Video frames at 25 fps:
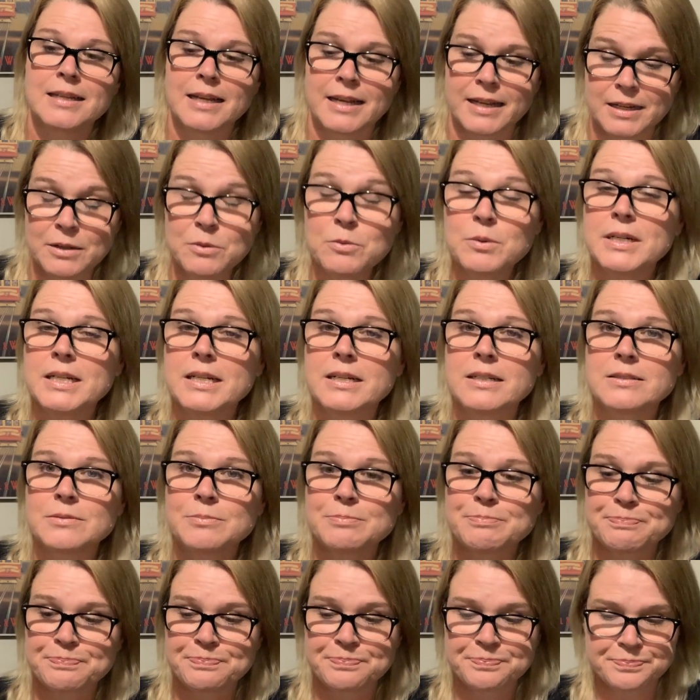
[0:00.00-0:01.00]
and it will.
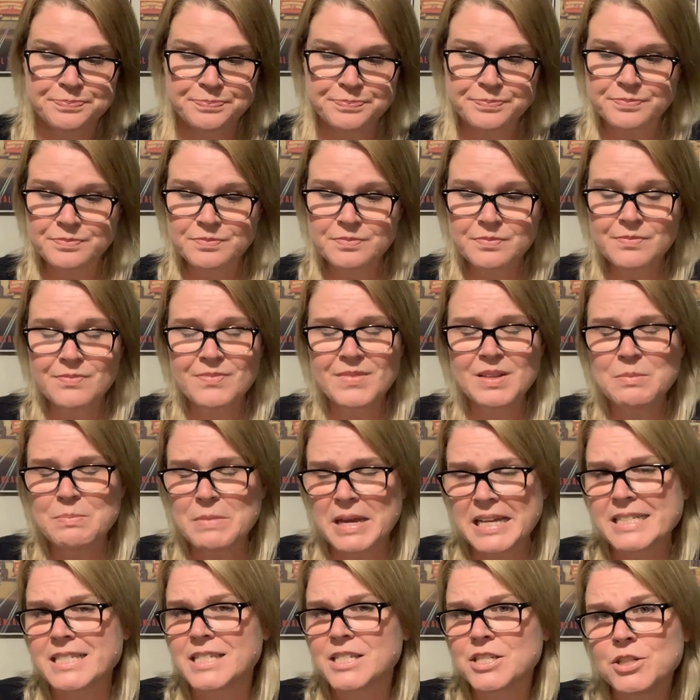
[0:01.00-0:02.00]

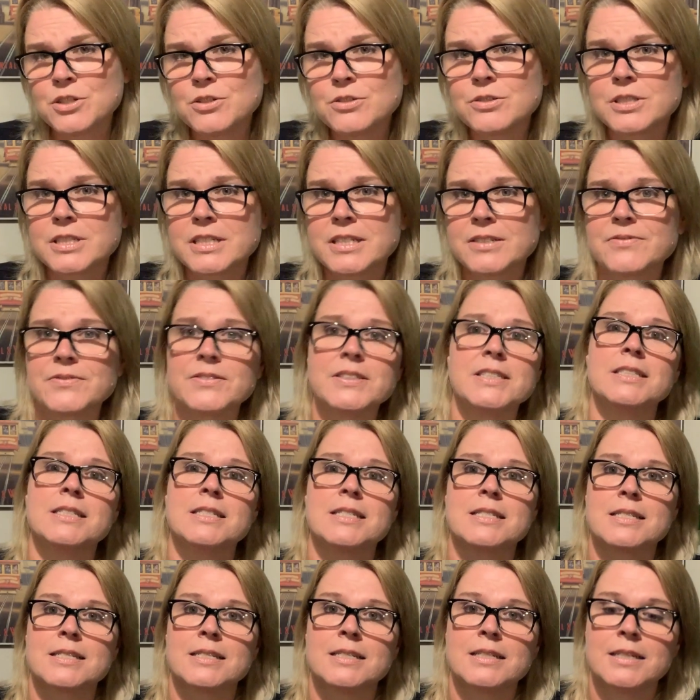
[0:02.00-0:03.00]
Makes a huge
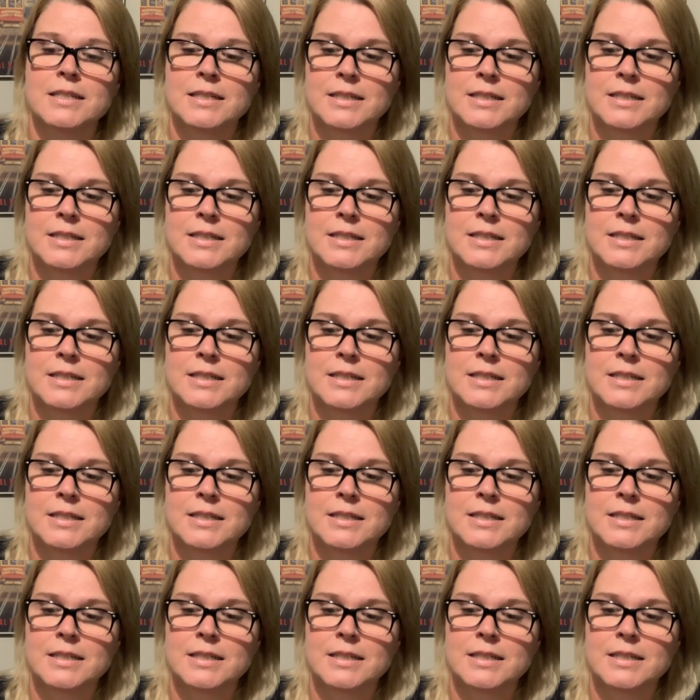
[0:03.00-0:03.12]
difference.